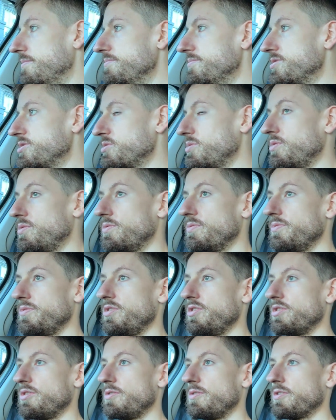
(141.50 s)
So
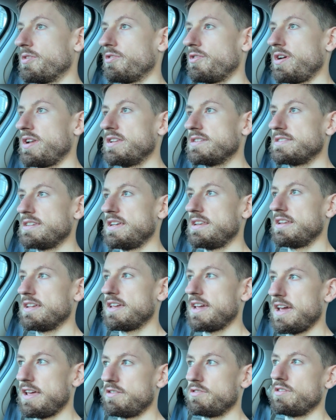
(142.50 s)
your greatest
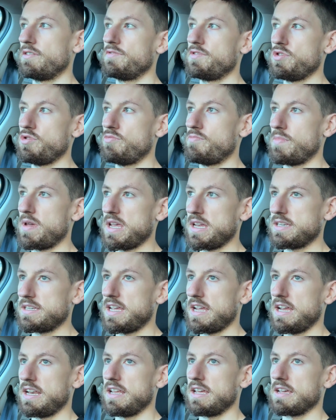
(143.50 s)
indicator of you
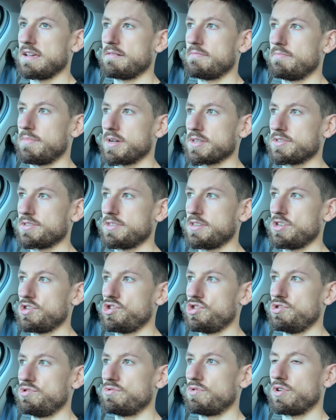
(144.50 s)
maintaining muscle
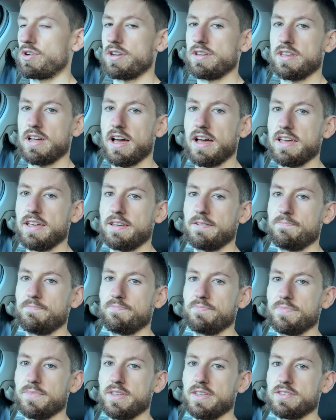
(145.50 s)
tissue on a diet
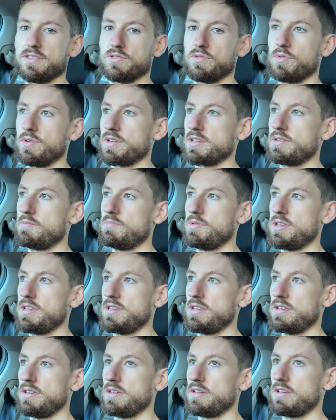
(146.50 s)
is going to
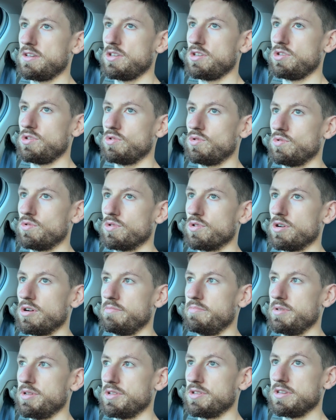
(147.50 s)
be your
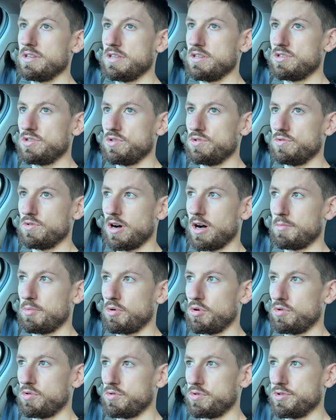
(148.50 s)
ability to
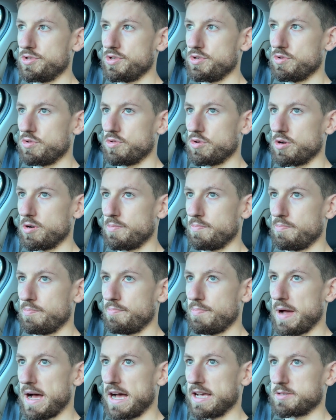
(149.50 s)
uphold your
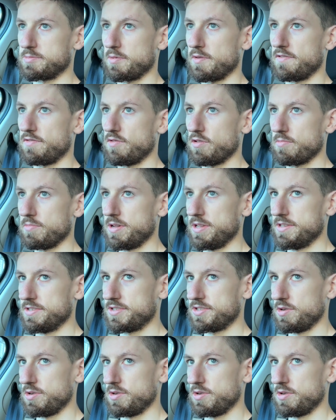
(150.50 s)
past performance.